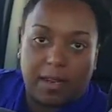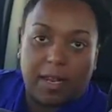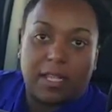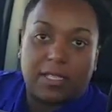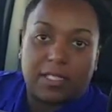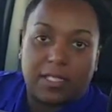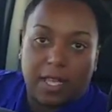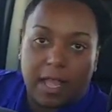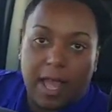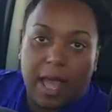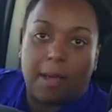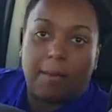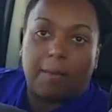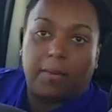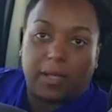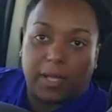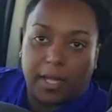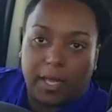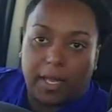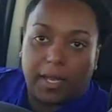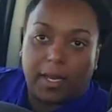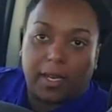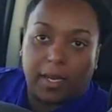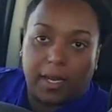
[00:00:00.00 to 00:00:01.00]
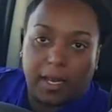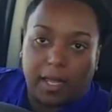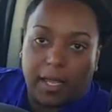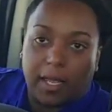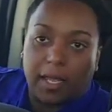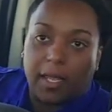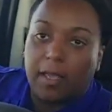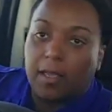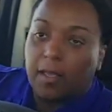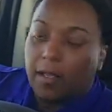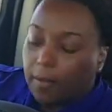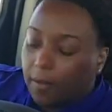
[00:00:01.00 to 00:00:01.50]
unless it got blood in
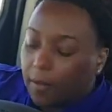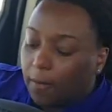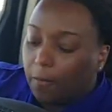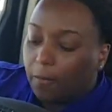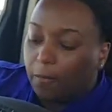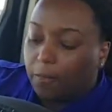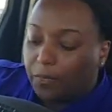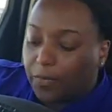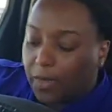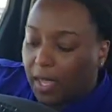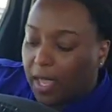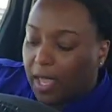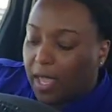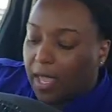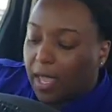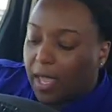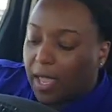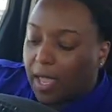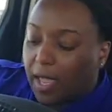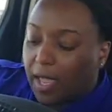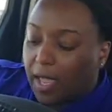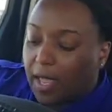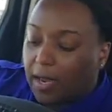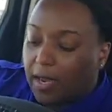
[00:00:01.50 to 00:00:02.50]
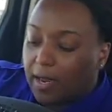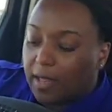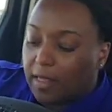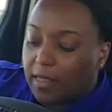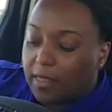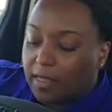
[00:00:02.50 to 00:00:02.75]
it, and